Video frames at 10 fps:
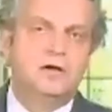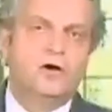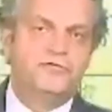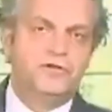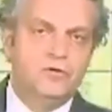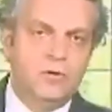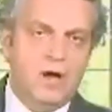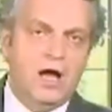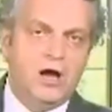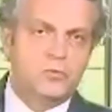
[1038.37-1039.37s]
of your
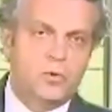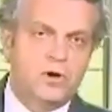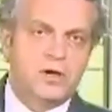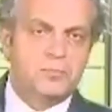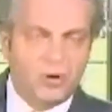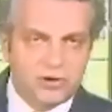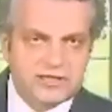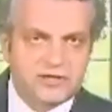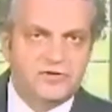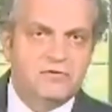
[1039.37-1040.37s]
hard work,
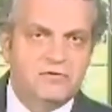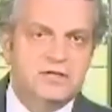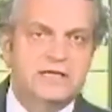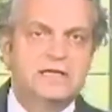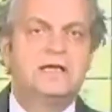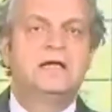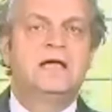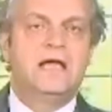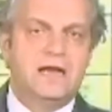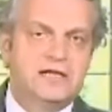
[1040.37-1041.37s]
perseverance,
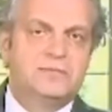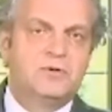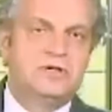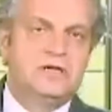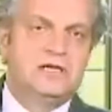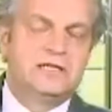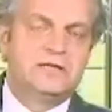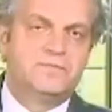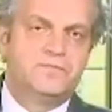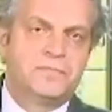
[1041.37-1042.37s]
and expertise.
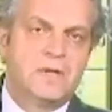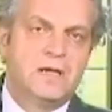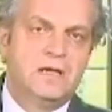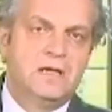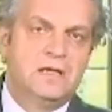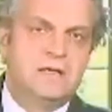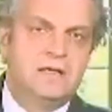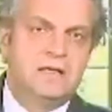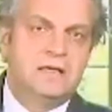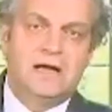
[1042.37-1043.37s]

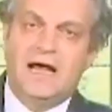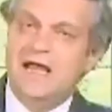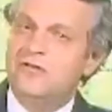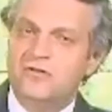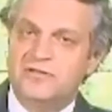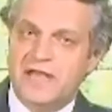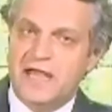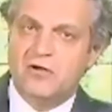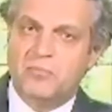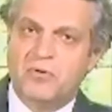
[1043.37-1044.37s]
I do not
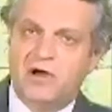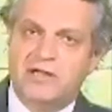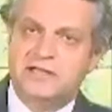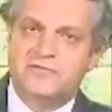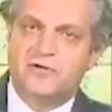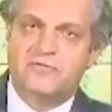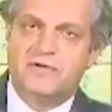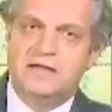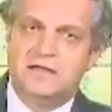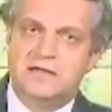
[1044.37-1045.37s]
take our process for
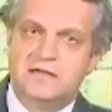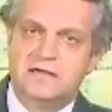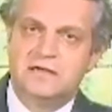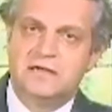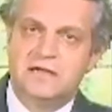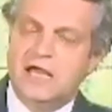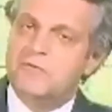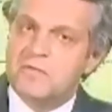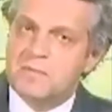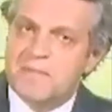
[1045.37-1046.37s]
granted, and
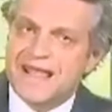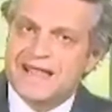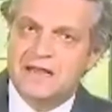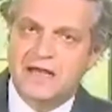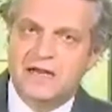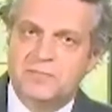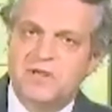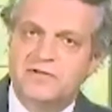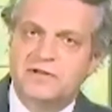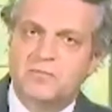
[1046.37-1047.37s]
we remain at a
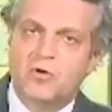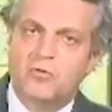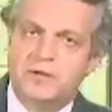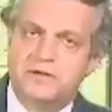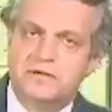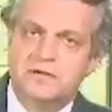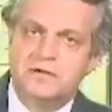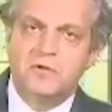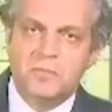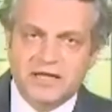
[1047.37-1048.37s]
pivotal moment.
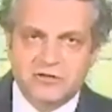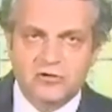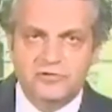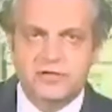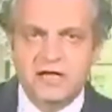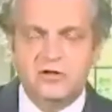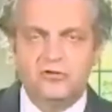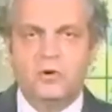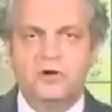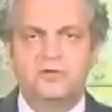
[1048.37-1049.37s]
We must continue to
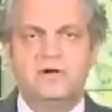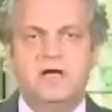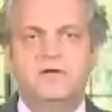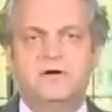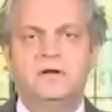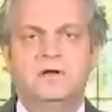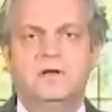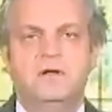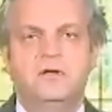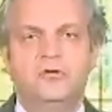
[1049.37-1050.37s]
work together
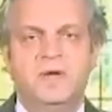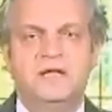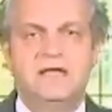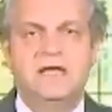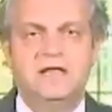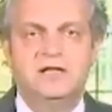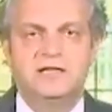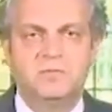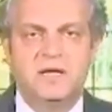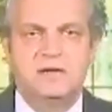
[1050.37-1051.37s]
to maintain this
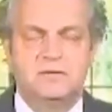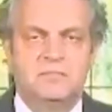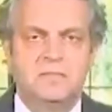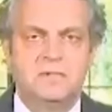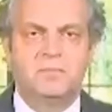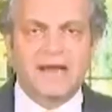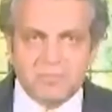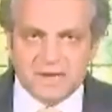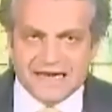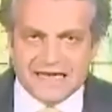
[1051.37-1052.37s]
momentum. But I
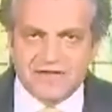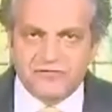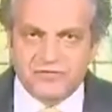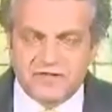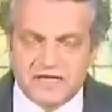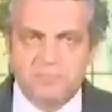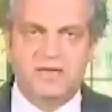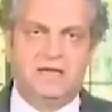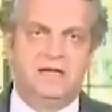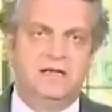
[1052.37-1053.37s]
believe
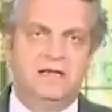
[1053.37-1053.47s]
deeply